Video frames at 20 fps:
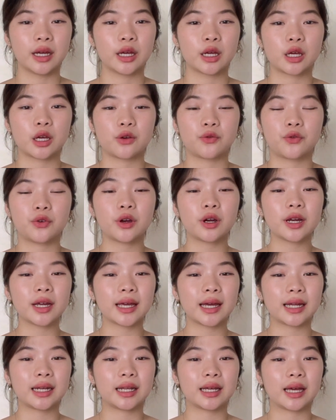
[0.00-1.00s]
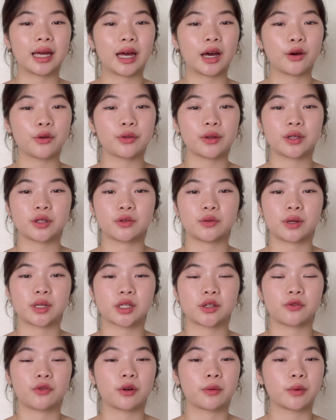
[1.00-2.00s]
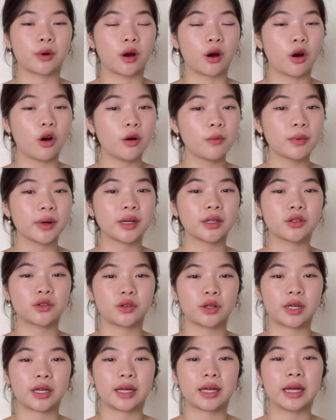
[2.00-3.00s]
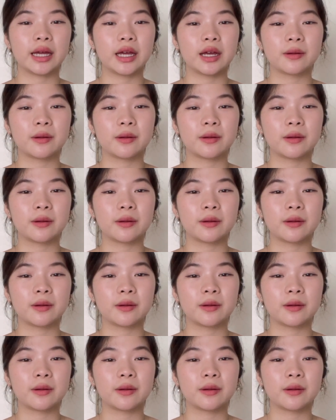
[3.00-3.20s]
If you are getting health insurance from your home country,